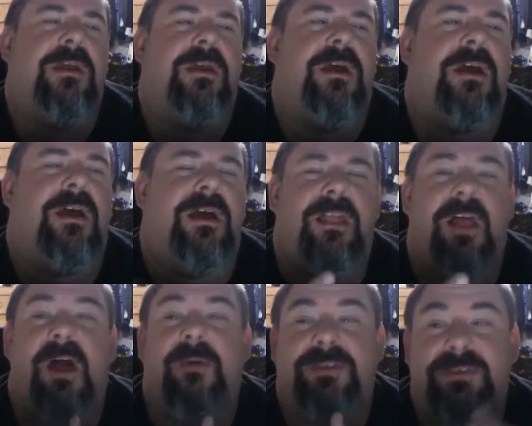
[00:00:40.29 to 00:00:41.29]

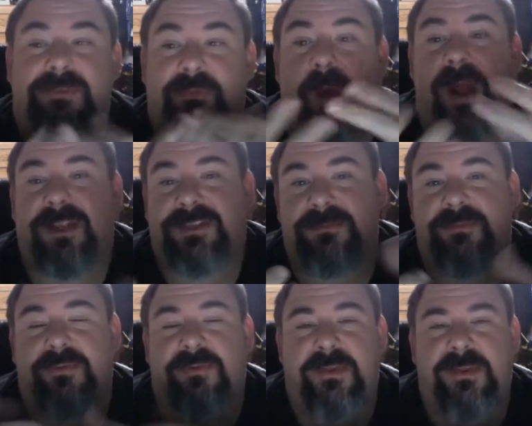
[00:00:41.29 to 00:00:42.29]
along with just watching
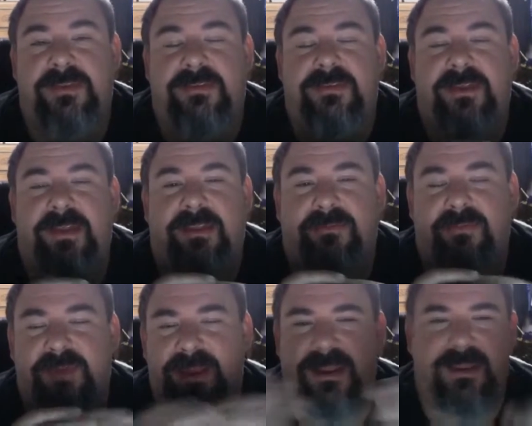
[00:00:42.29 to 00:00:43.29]
movies and
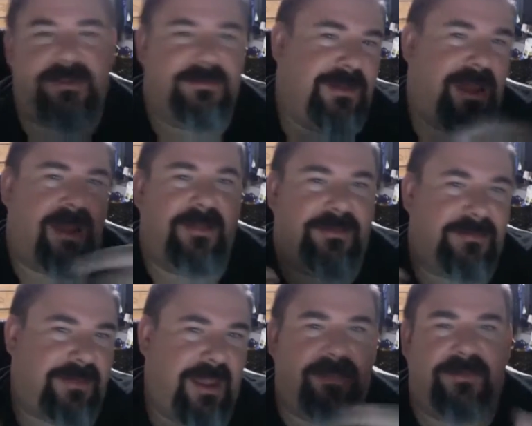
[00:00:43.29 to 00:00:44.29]
reading countless
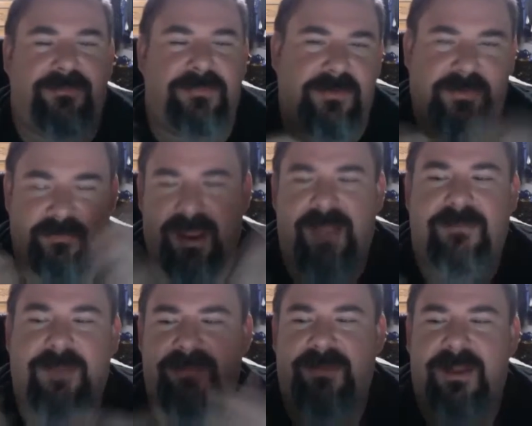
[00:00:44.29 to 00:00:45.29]
books. I read.
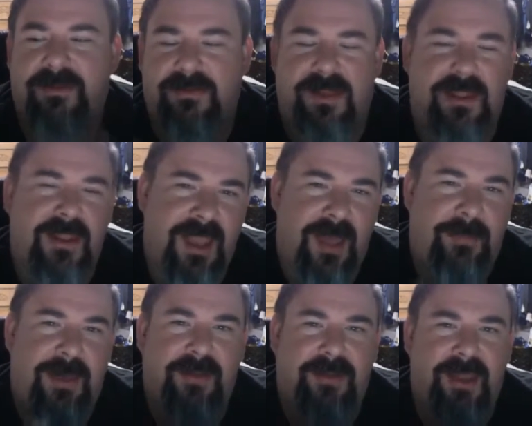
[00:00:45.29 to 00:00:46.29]

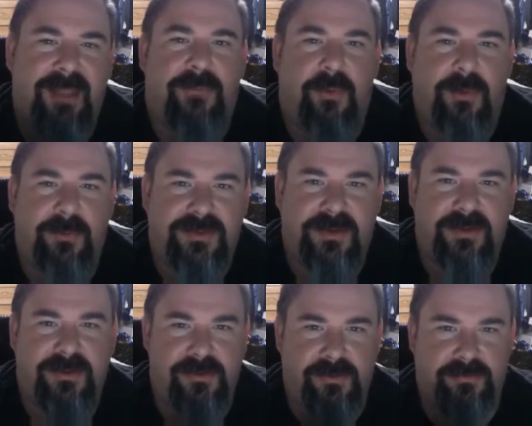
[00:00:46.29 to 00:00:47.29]
Probably read more
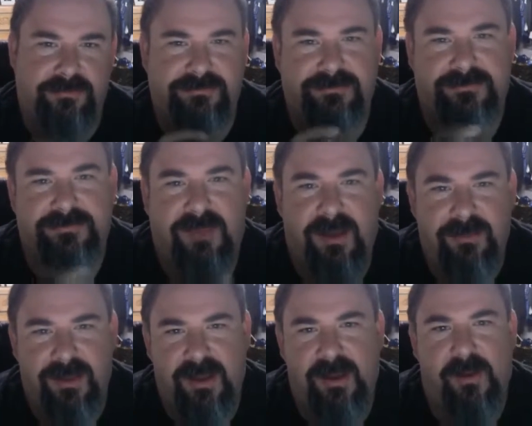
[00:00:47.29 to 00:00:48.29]
material on
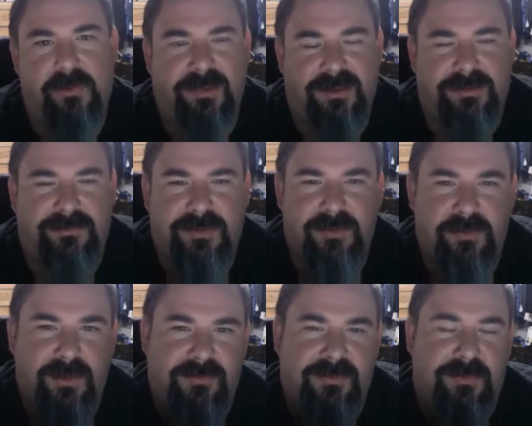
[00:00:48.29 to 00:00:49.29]
my own than you
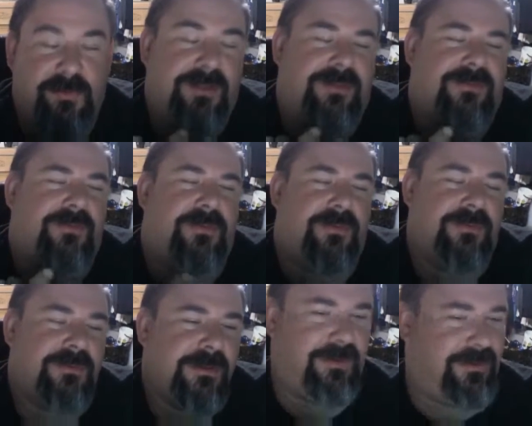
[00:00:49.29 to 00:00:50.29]
would if you went to school.
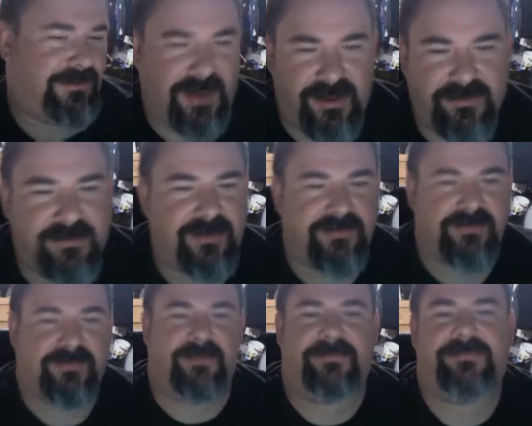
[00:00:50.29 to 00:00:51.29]
Tons and tons of
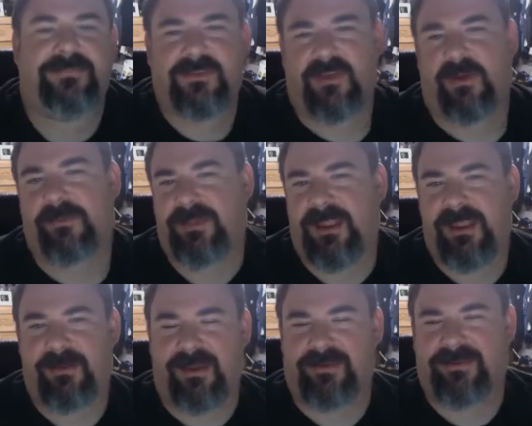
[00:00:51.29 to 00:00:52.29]
stuff. So
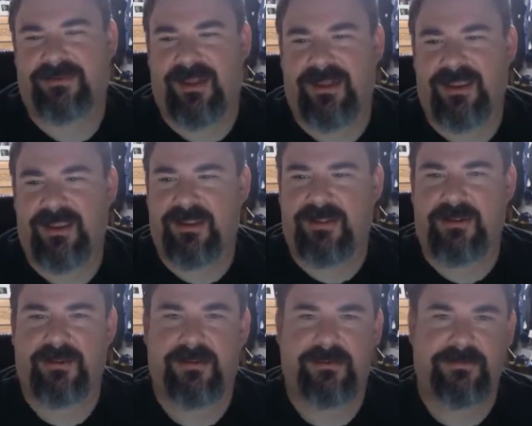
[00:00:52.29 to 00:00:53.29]
anyway, studied
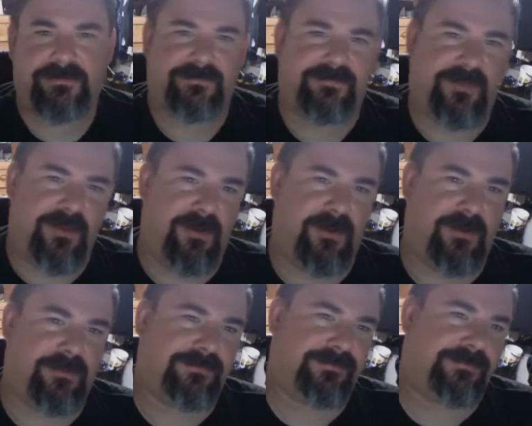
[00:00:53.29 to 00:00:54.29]

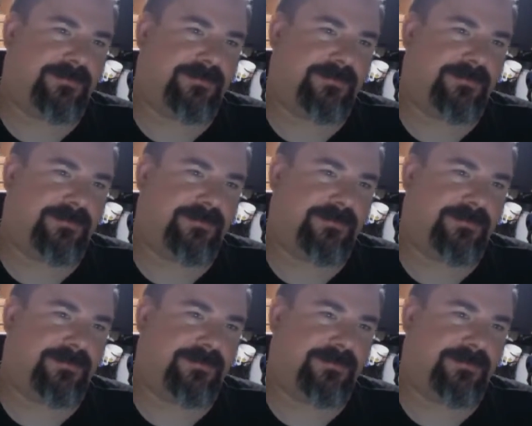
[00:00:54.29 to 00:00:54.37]
film,